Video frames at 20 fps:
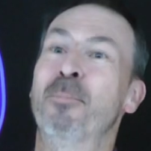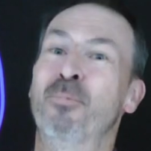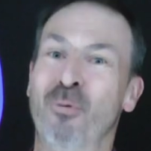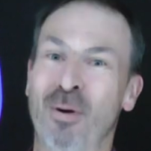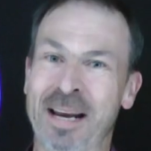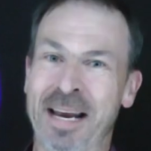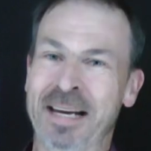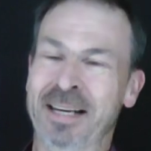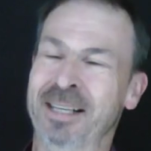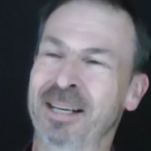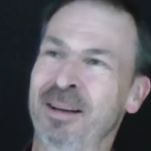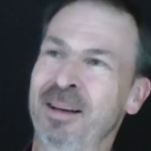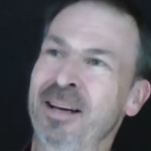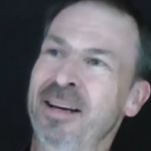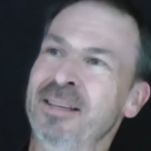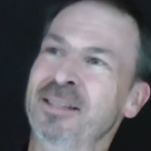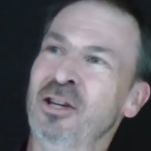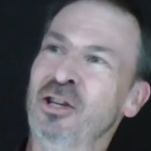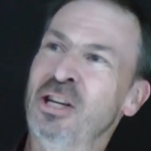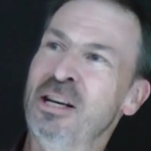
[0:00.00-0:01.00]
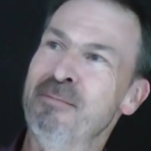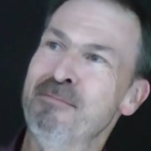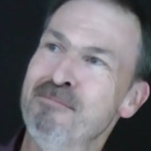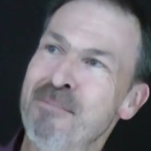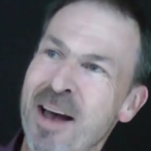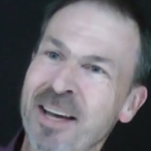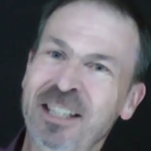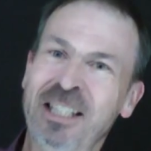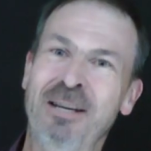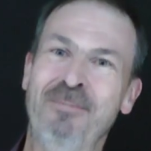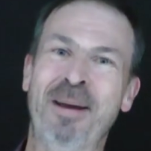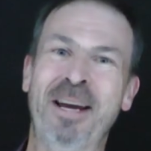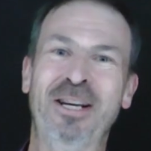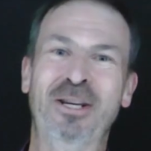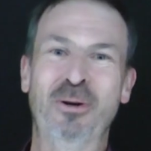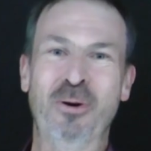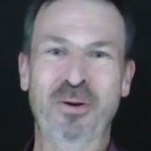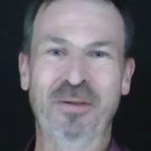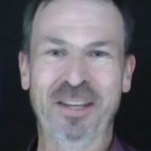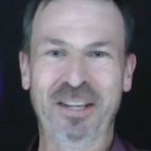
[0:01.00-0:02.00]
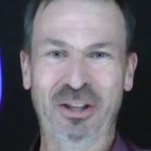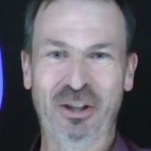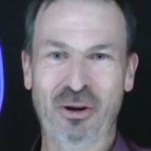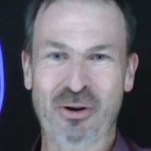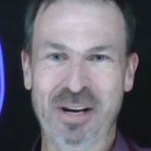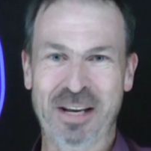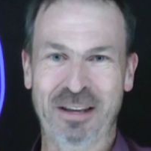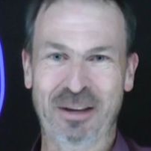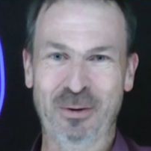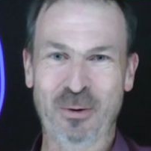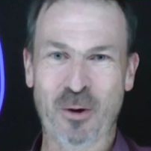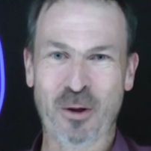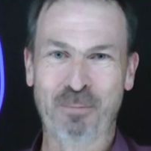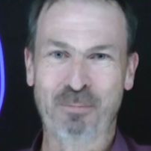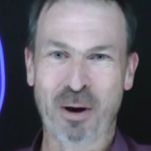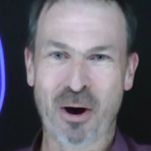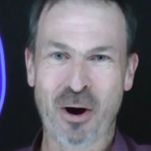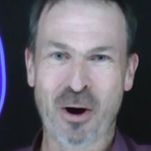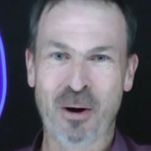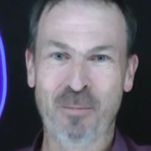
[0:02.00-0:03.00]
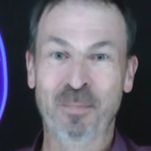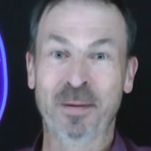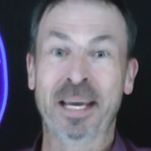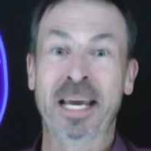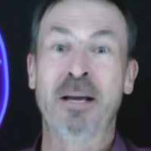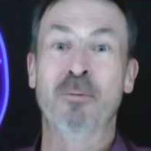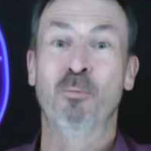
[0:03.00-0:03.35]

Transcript: Brilliant. So she must have been doing this journey at the North Pole.